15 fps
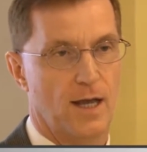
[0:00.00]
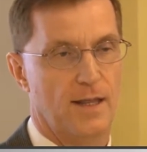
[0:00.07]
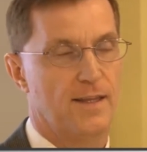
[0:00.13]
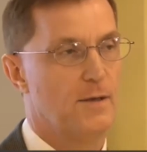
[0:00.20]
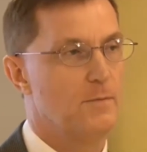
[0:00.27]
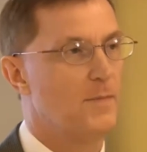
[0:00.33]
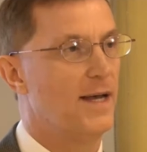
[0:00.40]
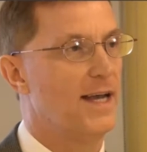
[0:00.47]

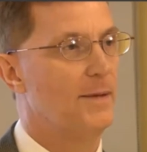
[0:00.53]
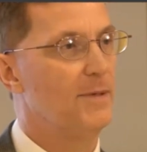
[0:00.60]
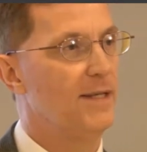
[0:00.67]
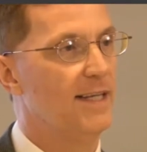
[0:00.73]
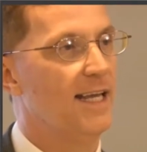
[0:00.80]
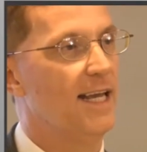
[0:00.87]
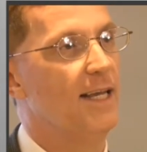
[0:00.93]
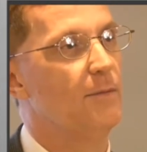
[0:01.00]
And then by
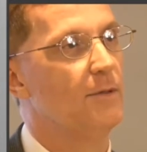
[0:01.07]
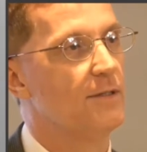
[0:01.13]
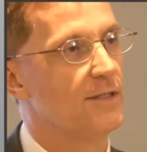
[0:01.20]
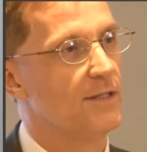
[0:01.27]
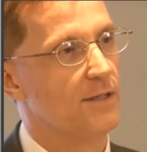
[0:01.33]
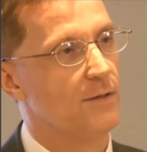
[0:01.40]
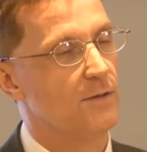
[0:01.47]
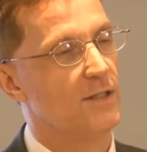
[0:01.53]
being able
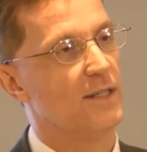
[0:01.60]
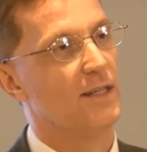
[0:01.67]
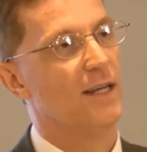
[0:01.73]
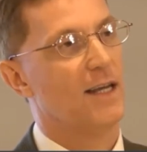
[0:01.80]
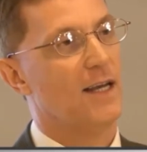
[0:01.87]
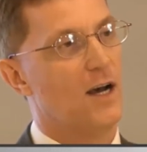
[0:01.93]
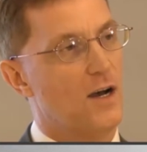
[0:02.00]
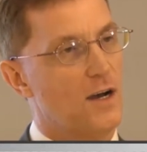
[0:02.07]
to
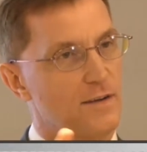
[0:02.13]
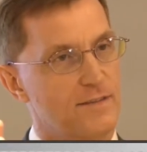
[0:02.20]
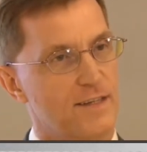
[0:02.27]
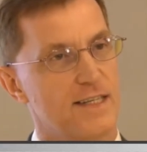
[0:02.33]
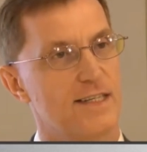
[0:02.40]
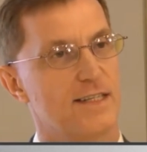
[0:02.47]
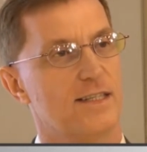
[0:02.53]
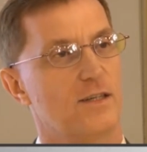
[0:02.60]

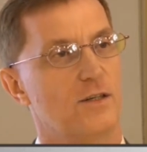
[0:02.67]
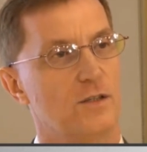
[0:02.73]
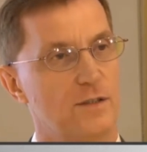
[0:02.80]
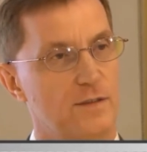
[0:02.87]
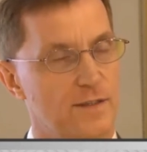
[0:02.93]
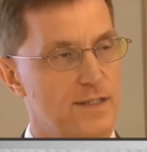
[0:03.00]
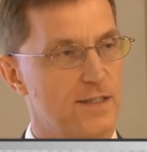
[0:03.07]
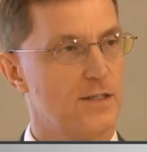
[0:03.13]
harvest
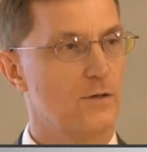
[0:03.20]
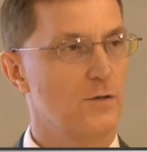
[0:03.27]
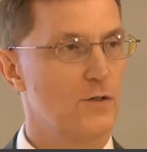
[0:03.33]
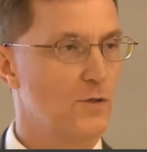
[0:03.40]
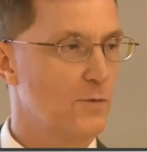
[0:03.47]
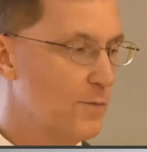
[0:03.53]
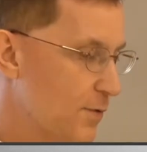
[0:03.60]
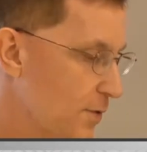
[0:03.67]
all of this
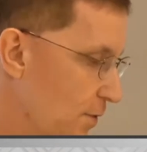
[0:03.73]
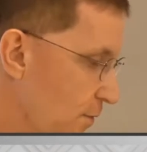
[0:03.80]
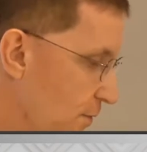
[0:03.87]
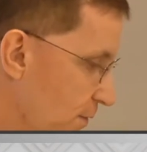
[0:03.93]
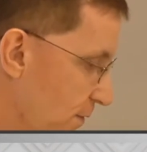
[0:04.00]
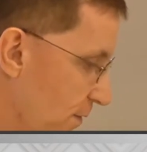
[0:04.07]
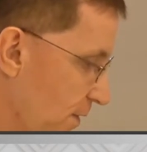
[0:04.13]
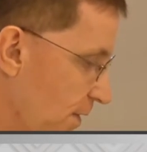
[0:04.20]
social
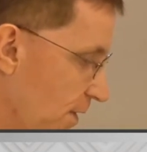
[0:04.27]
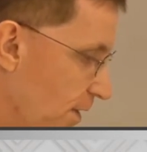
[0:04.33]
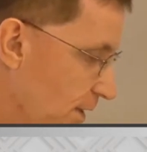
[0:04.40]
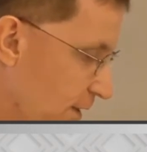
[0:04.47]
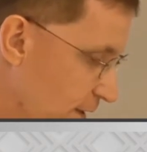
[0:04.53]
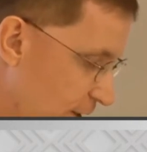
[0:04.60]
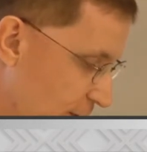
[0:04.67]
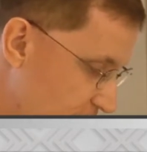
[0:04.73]
proof,
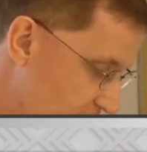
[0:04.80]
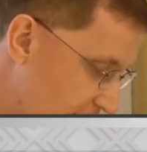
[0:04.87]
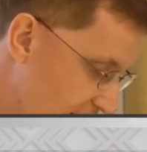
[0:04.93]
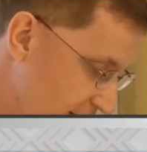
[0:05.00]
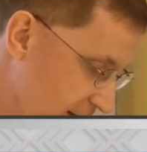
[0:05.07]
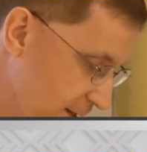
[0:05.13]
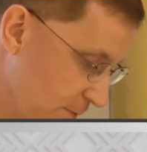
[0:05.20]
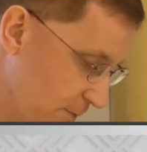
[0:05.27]
you
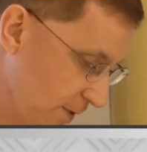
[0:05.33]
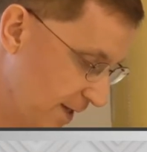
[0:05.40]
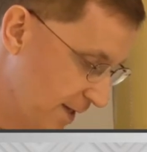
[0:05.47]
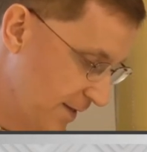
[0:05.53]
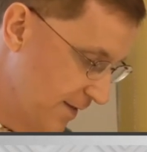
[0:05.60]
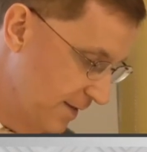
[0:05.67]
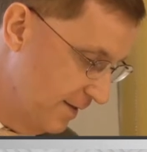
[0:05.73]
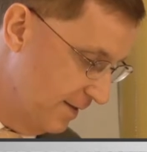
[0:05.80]
end up
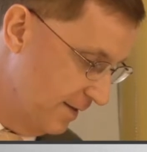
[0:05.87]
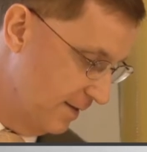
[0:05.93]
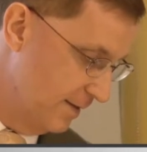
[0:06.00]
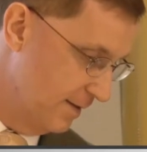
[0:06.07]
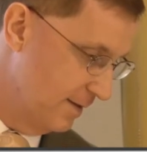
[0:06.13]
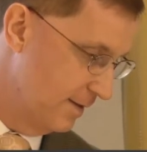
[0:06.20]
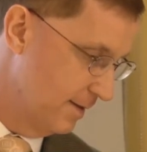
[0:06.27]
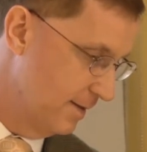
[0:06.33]
with
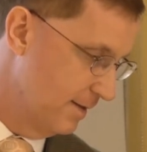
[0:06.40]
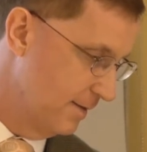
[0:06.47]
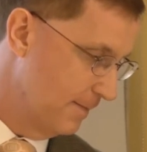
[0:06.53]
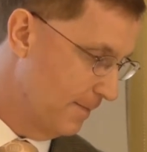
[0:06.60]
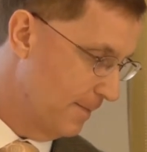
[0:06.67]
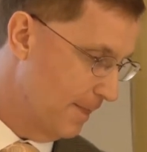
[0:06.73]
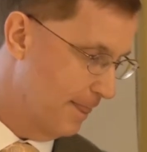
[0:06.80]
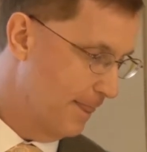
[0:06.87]

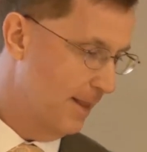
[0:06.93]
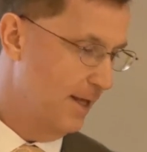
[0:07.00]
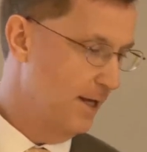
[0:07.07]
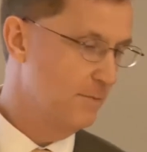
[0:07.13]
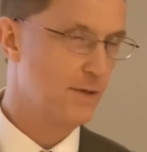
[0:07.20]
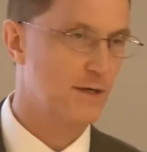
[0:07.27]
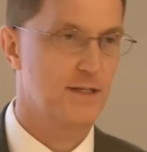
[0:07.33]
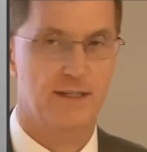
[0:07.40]

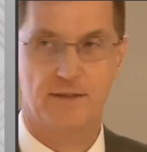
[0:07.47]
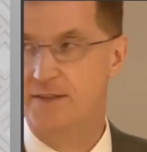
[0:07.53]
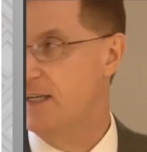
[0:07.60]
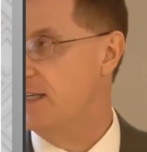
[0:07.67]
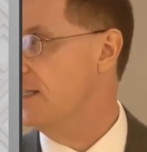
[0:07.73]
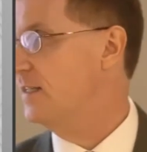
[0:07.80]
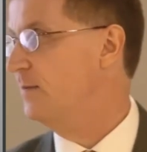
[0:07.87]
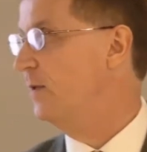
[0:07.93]
a body of
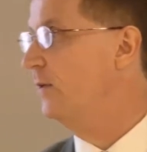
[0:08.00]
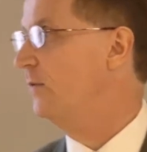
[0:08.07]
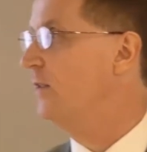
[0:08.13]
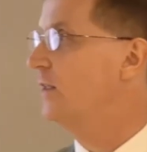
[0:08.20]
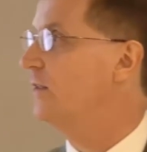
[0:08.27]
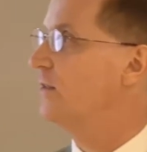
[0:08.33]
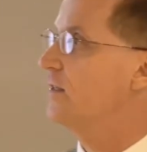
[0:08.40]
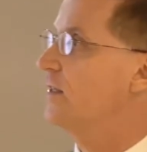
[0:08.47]

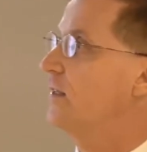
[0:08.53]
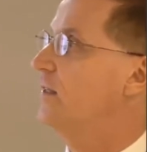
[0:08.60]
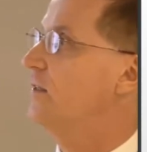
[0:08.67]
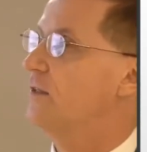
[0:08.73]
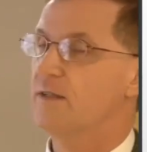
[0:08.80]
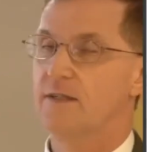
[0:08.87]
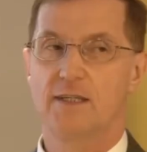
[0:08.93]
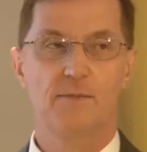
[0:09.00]
testimonials that
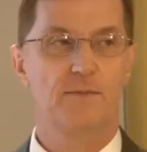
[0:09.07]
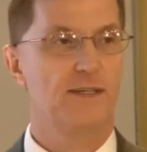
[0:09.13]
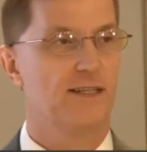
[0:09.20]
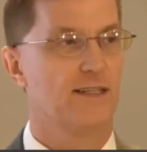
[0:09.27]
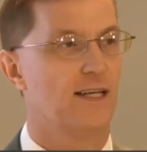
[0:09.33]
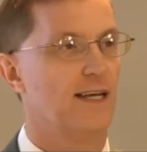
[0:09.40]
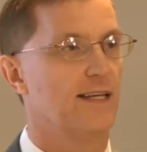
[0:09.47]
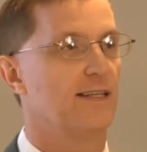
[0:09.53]
looks
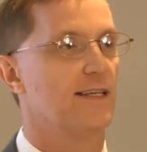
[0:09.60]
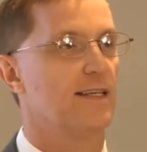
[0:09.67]
something like